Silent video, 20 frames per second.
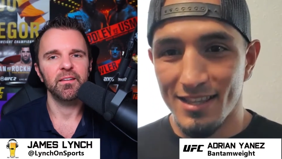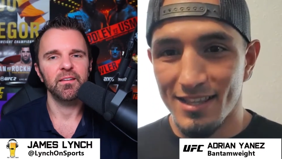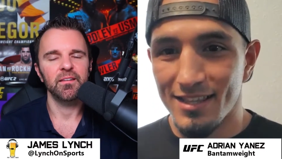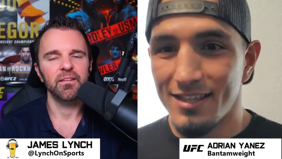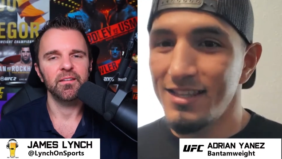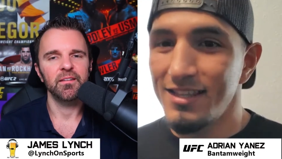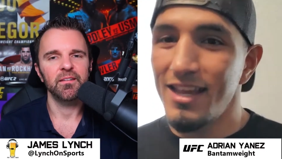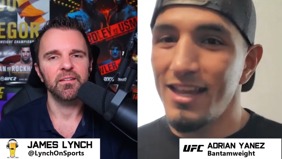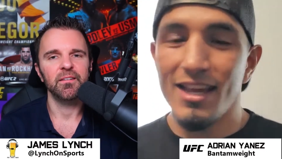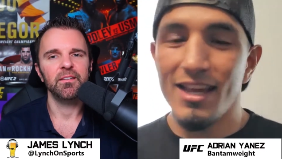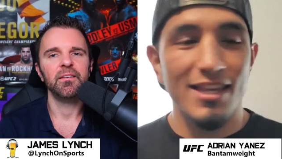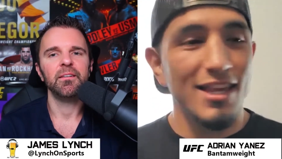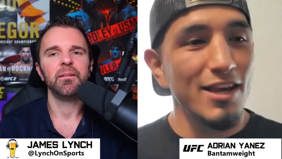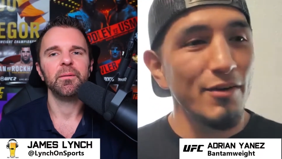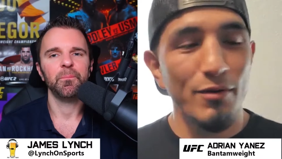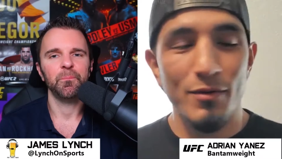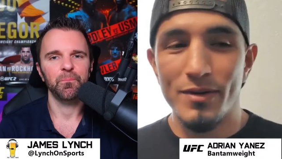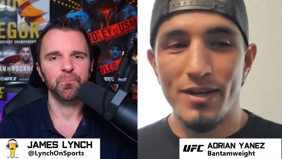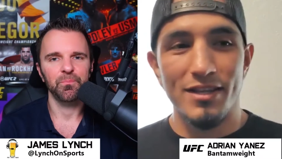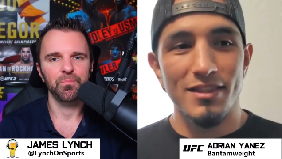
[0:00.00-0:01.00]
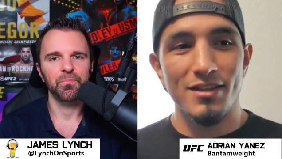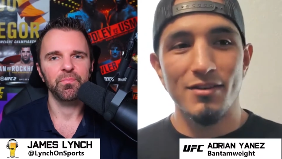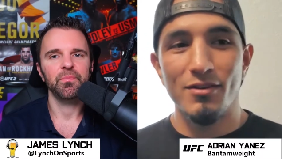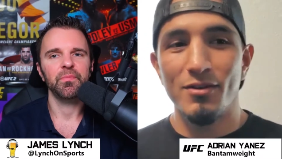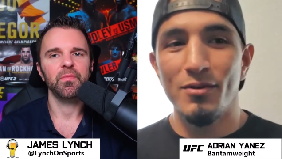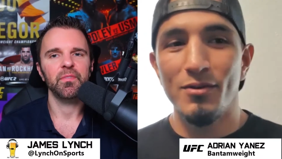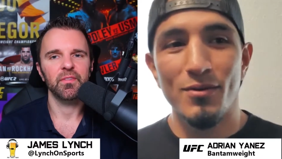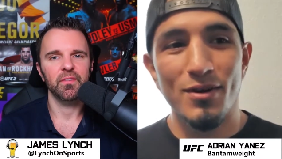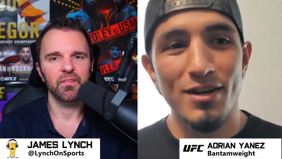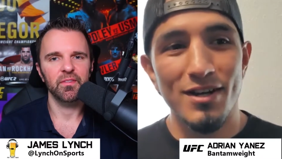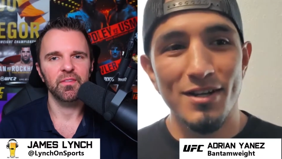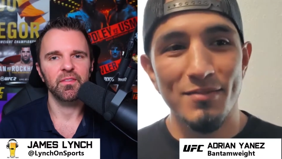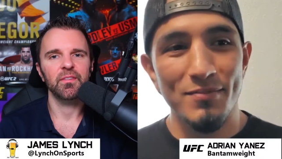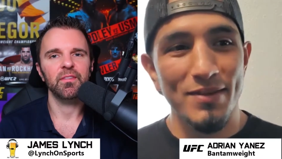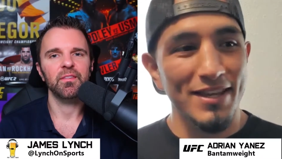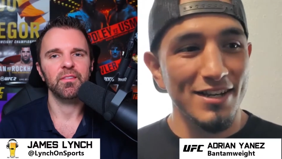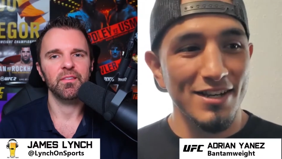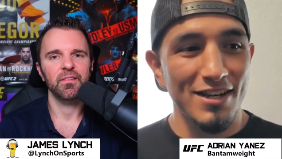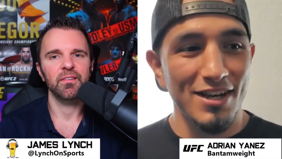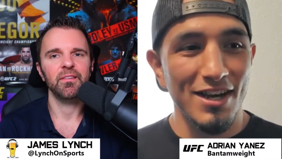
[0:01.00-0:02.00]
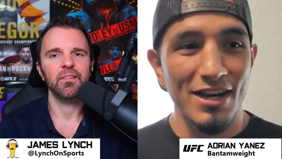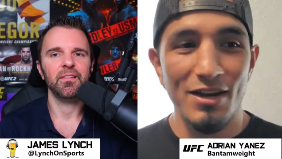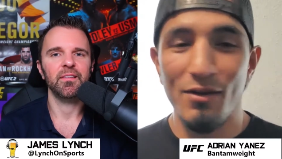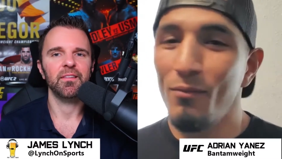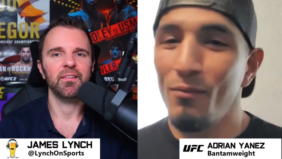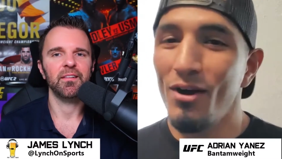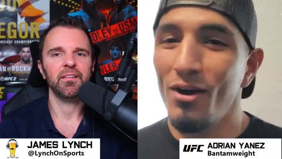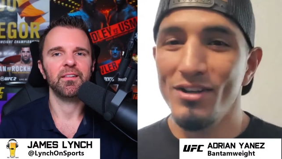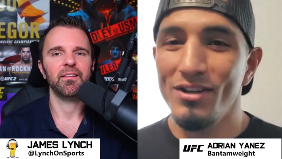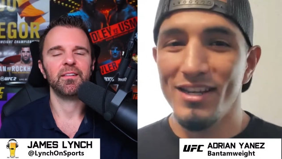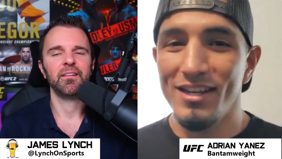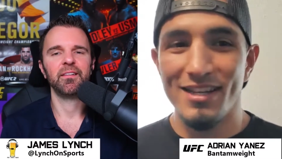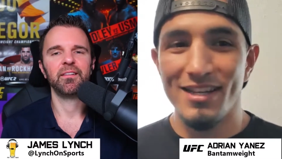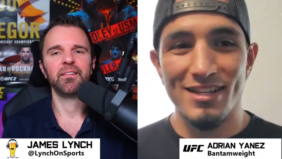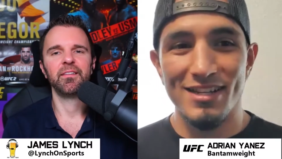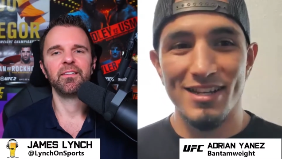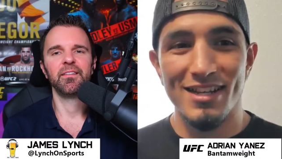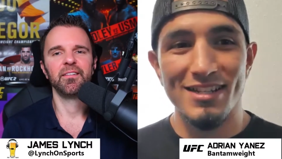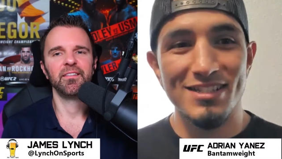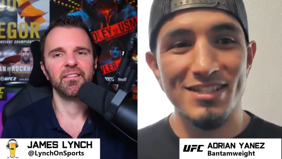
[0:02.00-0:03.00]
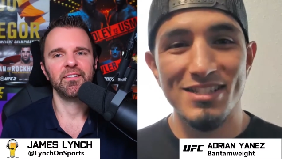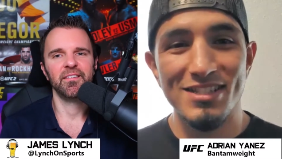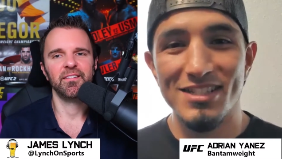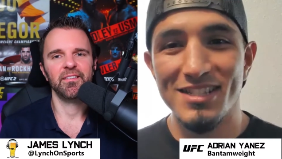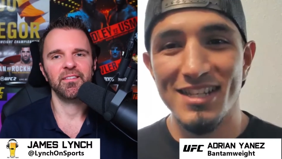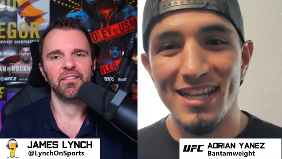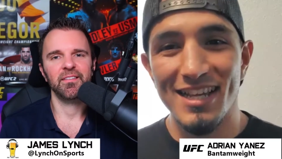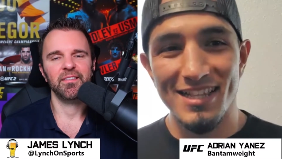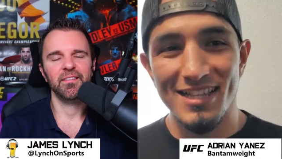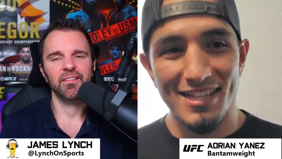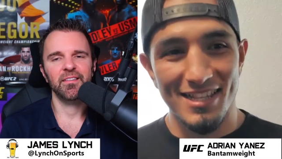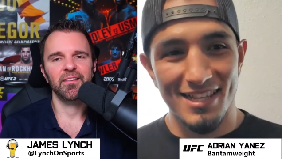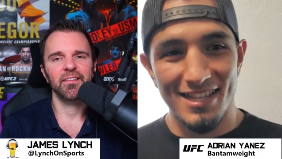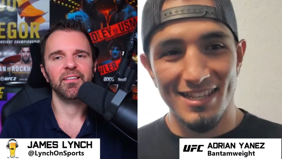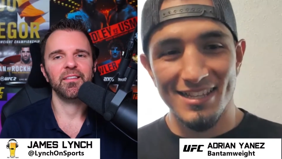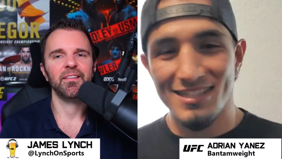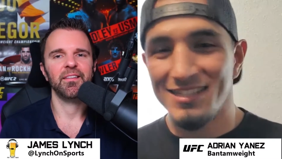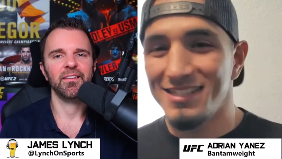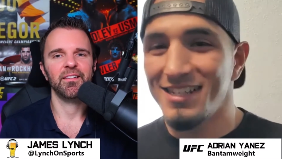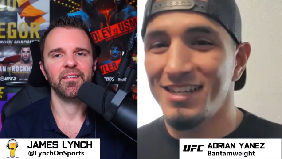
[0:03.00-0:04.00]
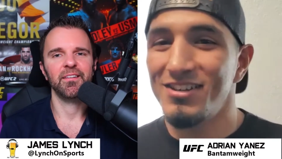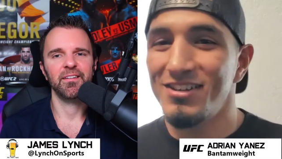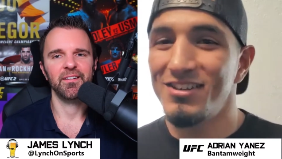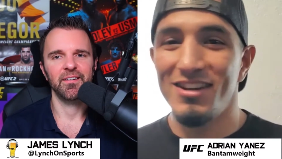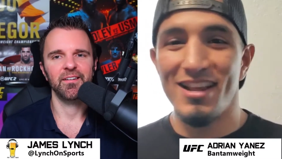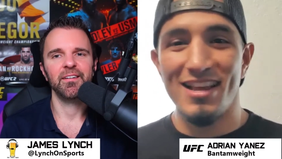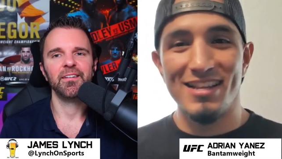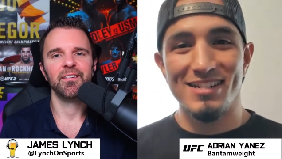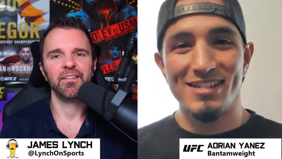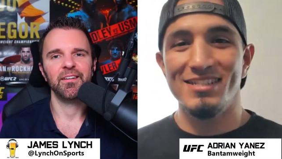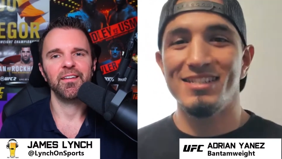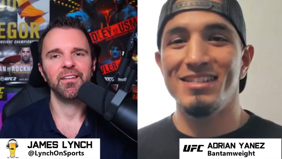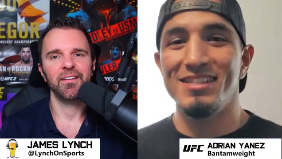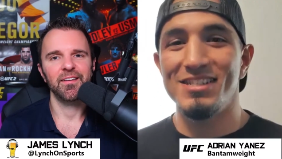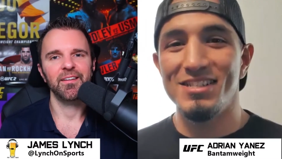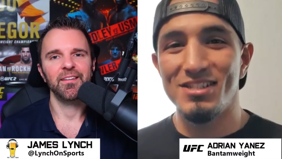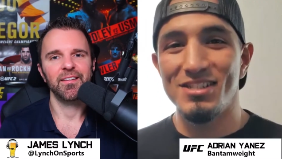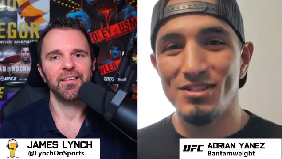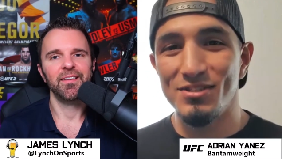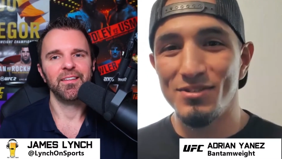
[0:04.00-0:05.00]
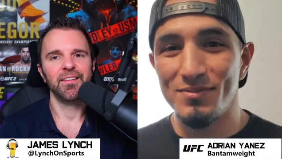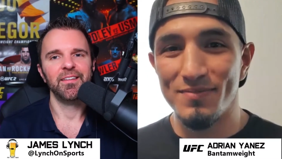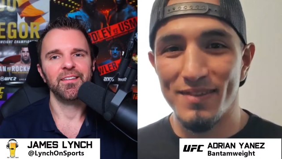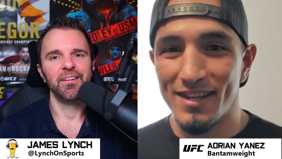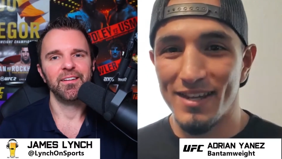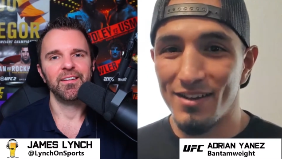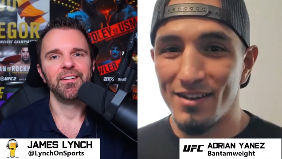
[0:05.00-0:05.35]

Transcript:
Speaker 1: Yeah. We went out there. We won, man. I walk in and I just see Alexander Hernandez in the suit, man.